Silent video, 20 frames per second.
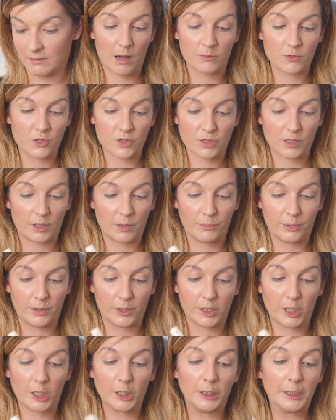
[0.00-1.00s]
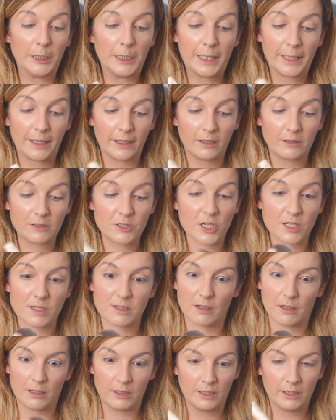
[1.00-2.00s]
I'm just going to put a little,
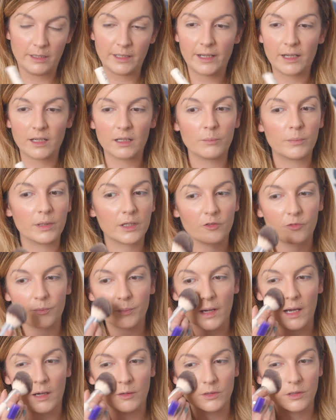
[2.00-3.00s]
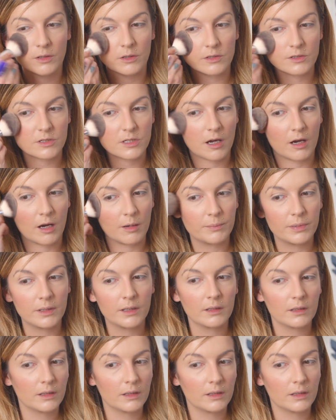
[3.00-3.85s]
just a little bit of powder on top.